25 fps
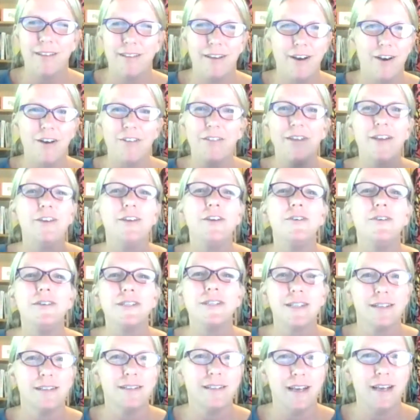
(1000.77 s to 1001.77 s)
all they do
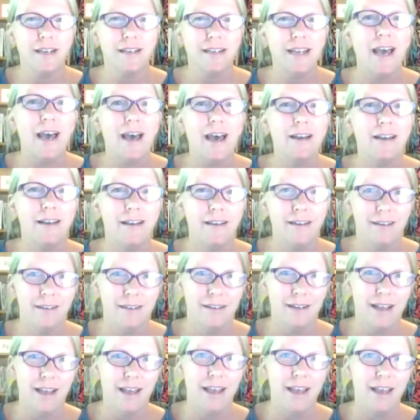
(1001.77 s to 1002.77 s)
is collect data
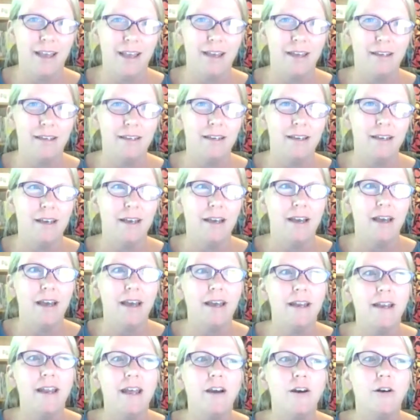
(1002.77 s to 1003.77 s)
and
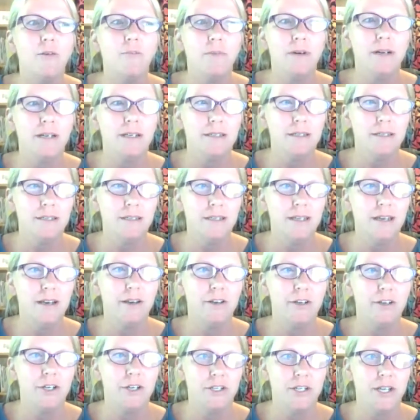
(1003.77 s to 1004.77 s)
help us to
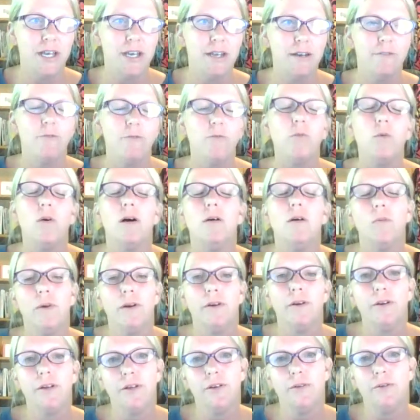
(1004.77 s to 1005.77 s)
understand if what
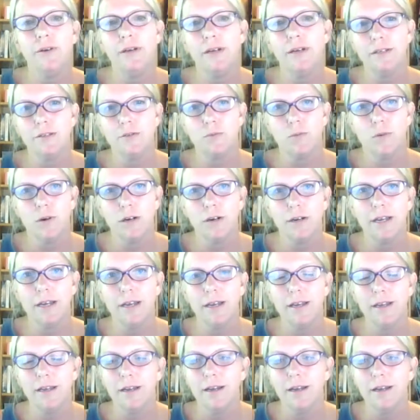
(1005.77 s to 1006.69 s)
we're doing is working.